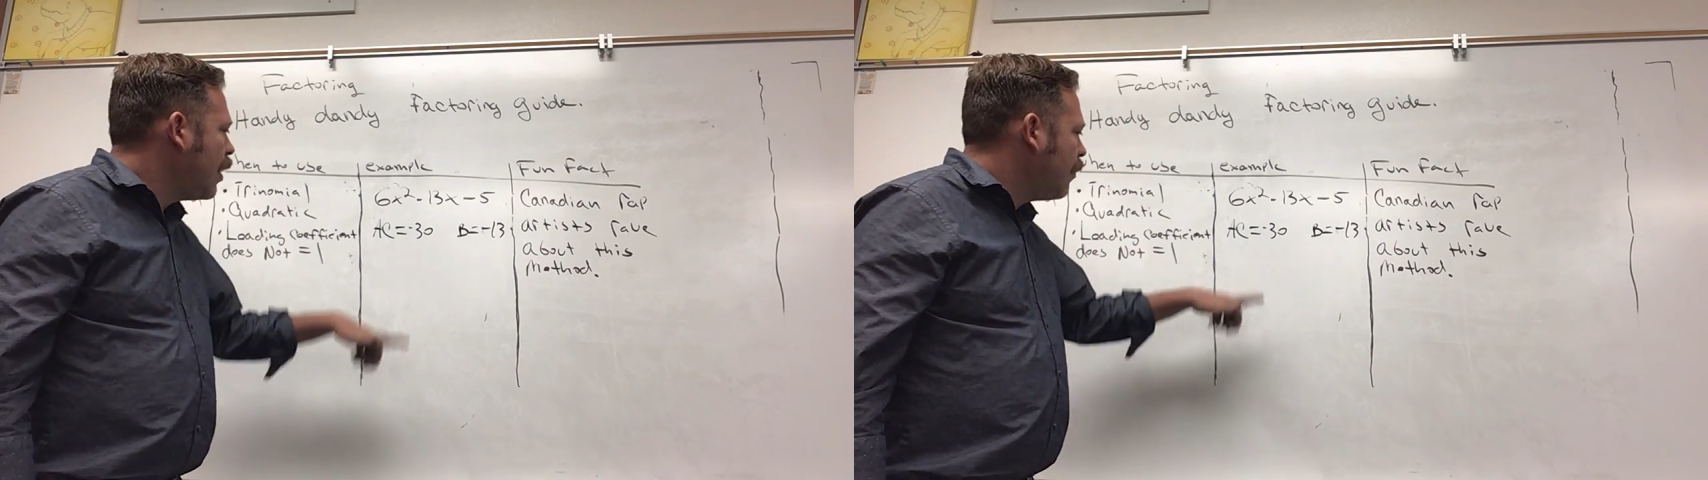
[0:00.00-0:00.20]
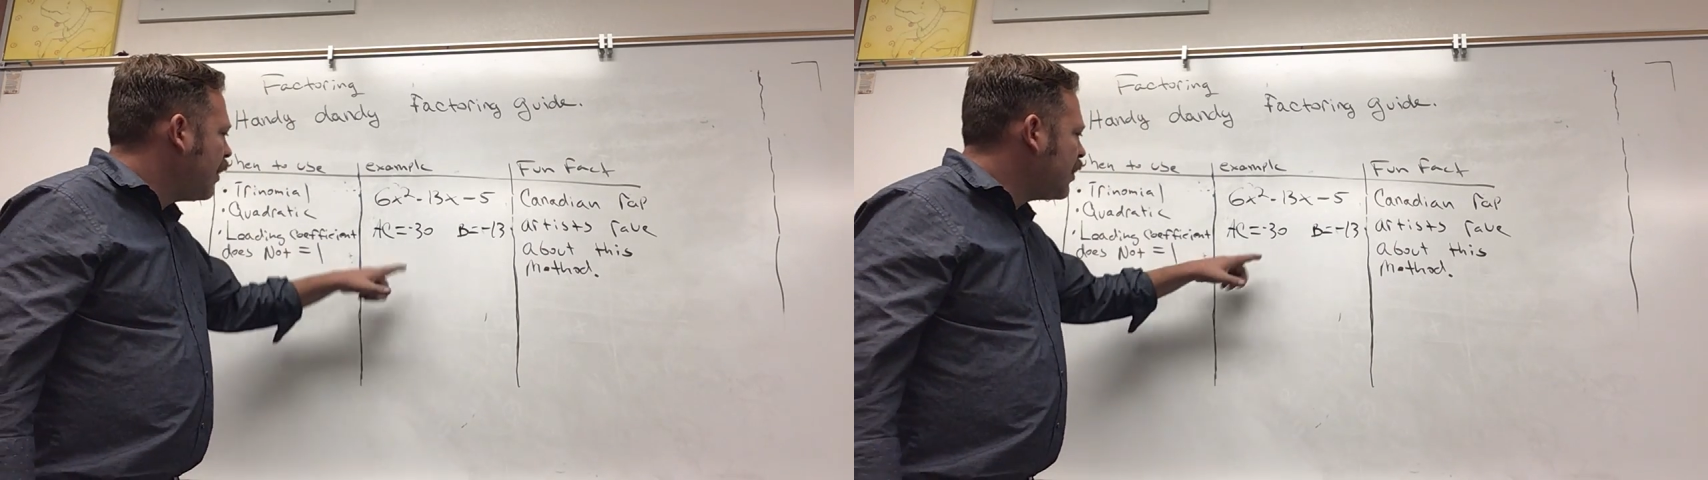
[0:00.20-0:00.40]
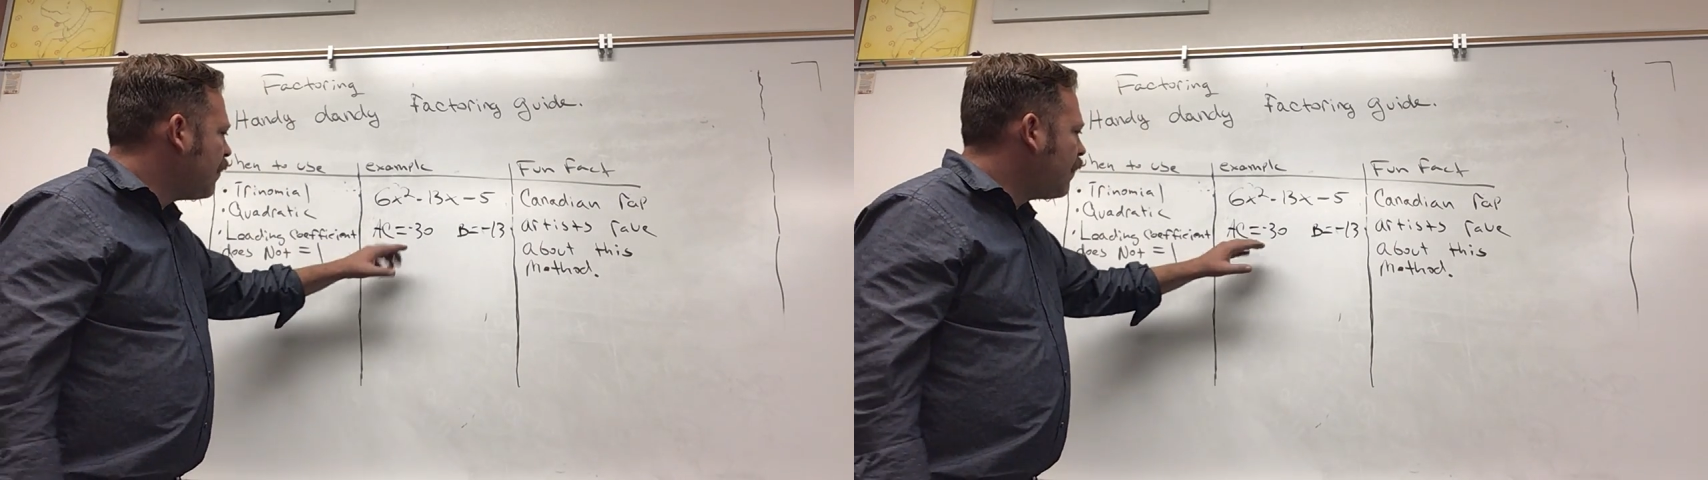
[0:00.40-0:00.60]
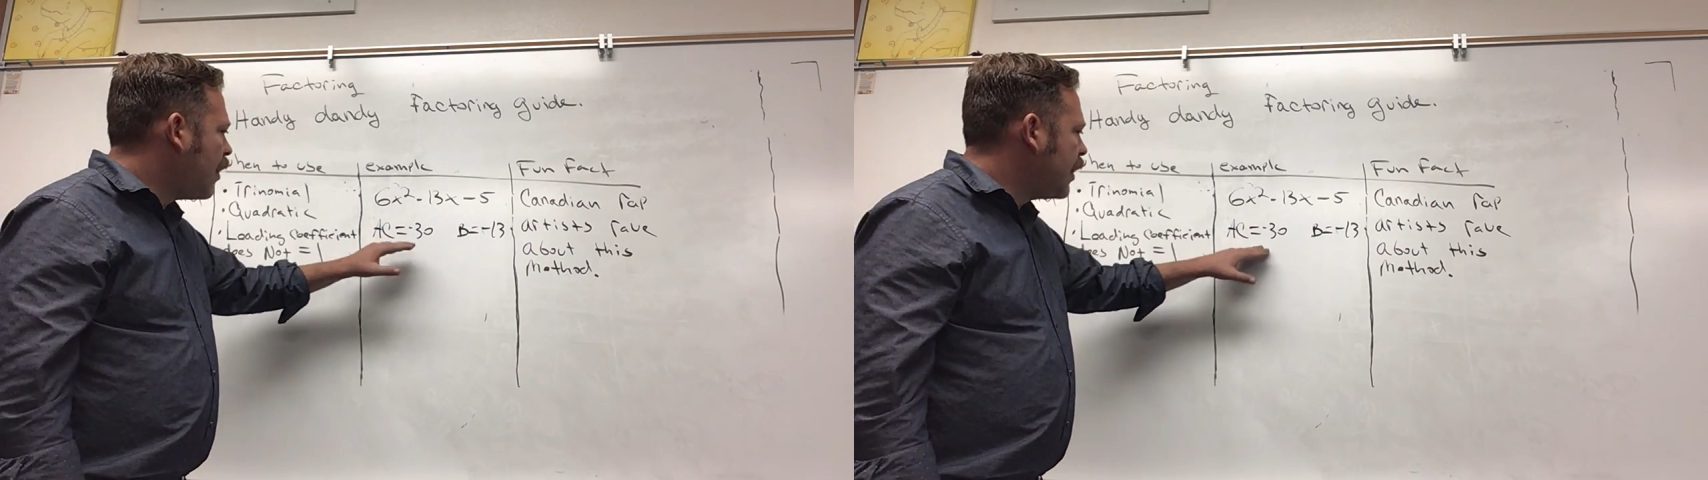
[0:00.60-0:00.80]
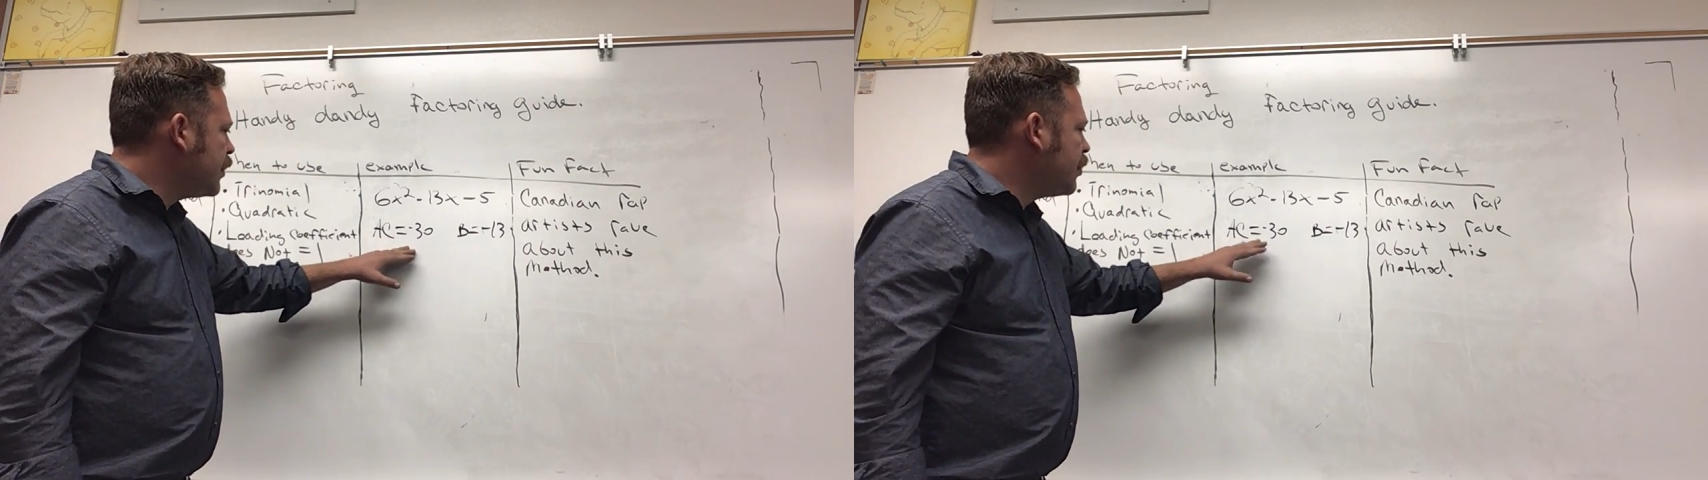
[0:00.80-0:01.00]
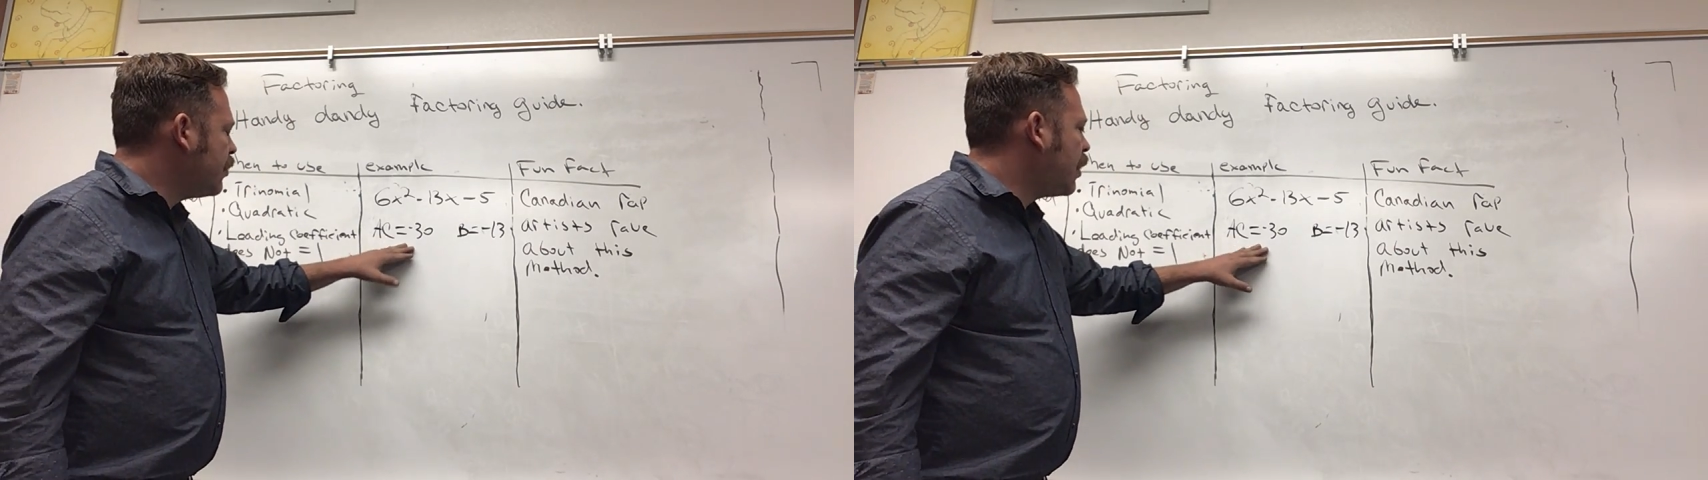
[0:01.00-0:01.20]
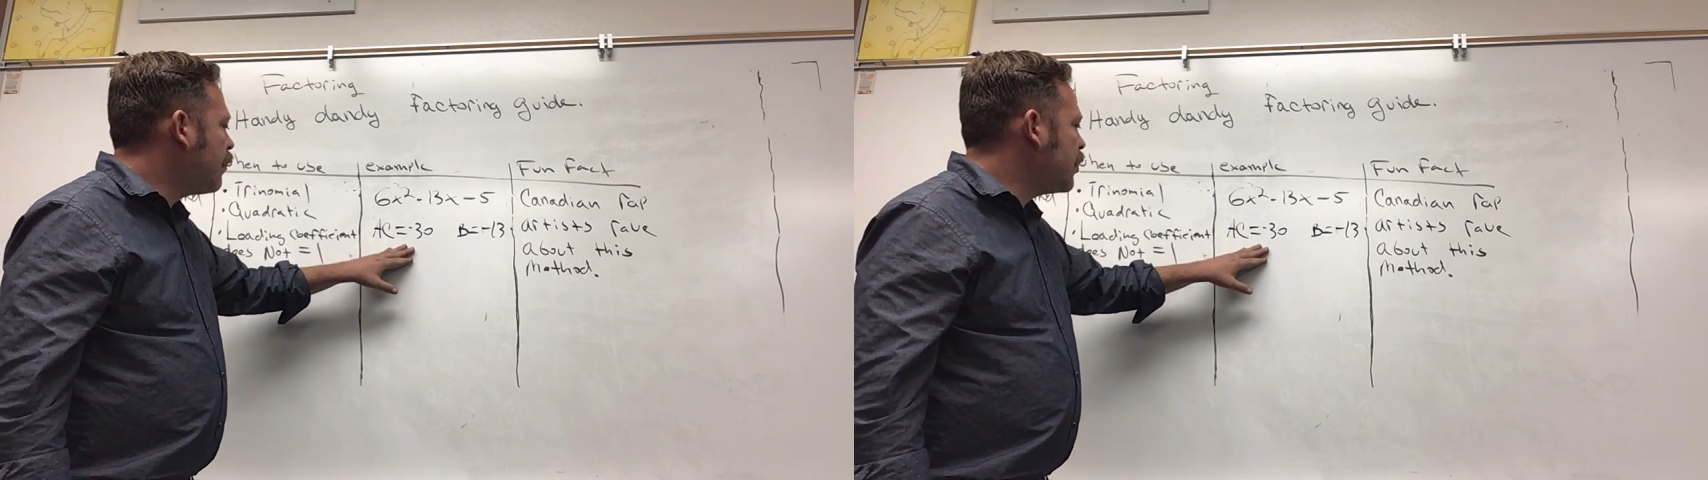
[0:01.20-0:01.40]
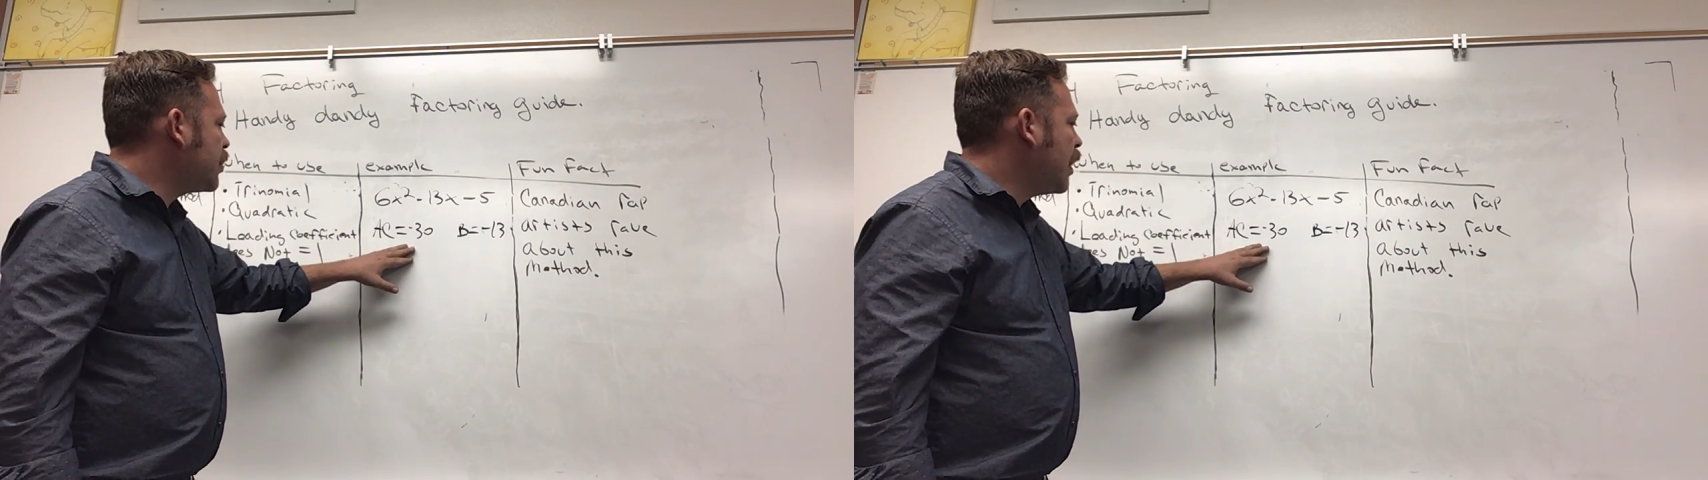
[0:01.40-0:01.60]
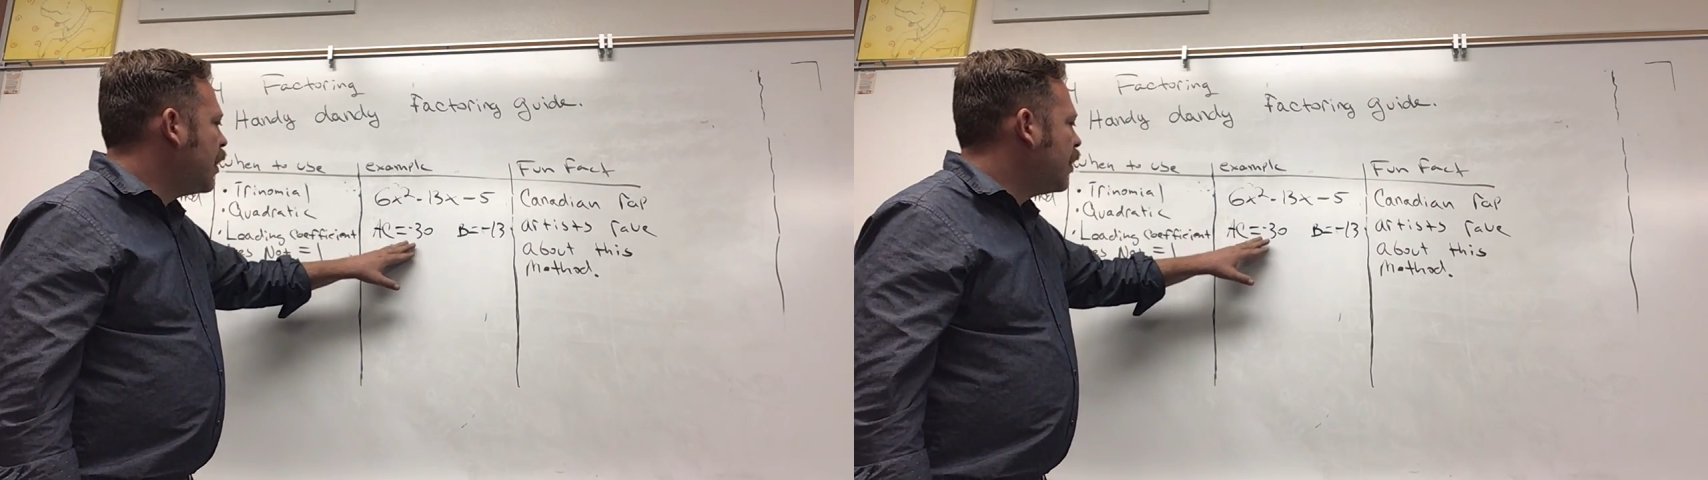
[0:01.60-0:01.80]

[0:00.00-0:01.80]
We have to find two numbers